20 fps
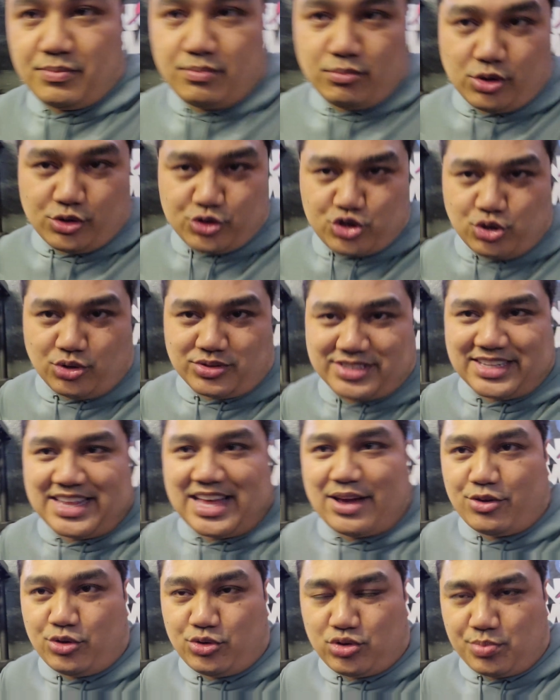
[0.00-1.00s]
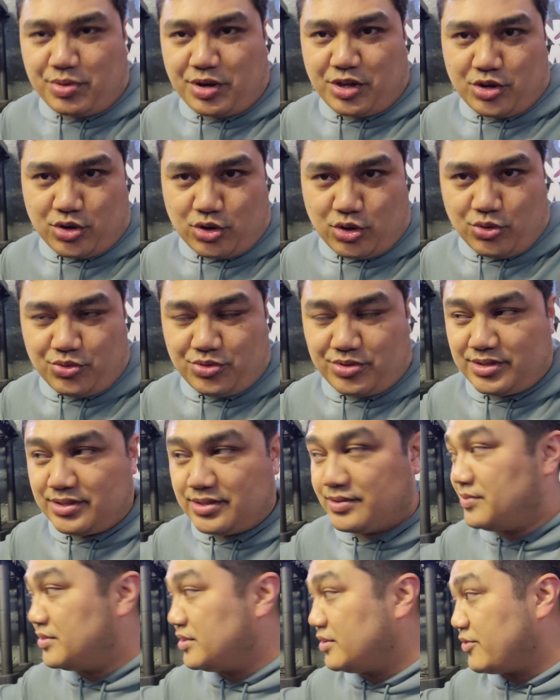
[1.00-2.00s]
most shows allow you to bring your own
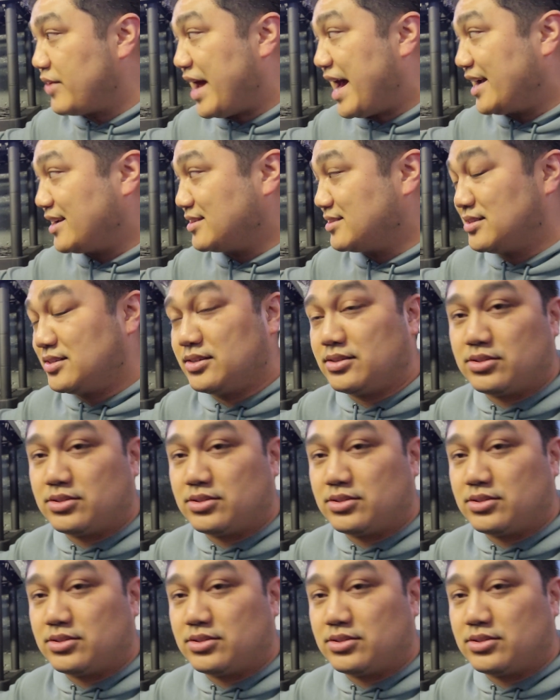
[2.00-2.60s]
racks.